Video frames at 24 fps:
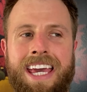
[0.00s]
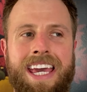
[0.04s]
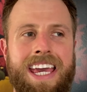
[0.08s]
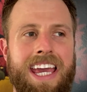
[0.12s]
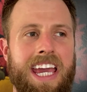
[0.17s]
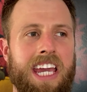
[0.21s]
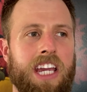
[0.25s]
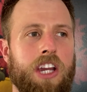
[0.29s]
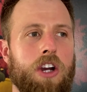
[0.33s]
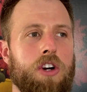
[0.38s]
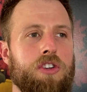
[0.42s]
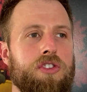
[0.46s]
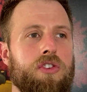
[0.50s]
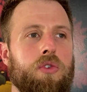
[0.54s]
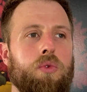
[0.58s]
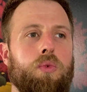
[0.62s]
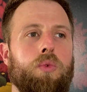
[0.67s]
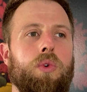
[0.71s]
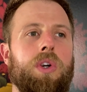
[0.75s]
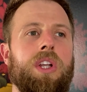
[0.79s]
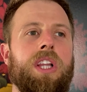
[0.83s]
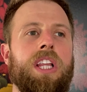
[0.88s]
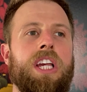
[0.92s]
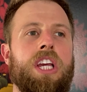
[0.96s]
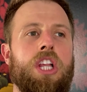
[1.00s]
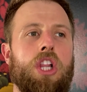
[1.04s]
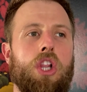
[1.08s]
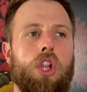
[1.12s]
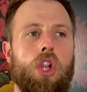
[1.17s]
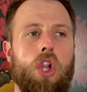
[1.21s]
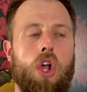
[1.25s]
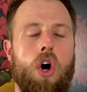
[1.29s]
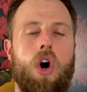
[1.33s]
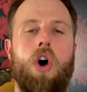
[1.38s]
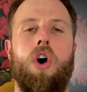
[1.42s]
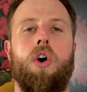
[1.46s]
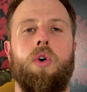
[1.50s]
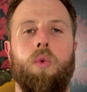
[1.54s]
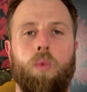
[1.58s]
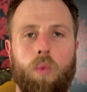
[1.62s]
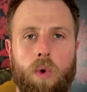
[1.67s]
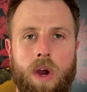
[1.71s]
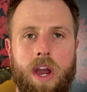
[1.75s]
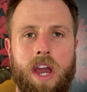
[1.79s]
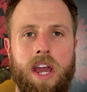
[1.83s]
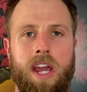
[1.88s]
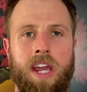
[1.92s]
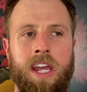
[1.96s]
It goes a really long
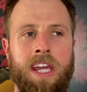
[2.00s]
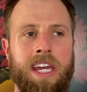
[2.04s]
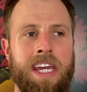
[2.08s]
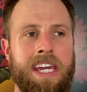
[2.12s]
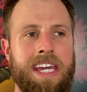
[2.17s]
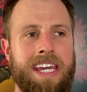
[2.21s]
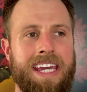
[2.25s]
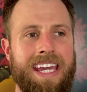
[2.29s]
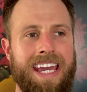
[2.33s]
way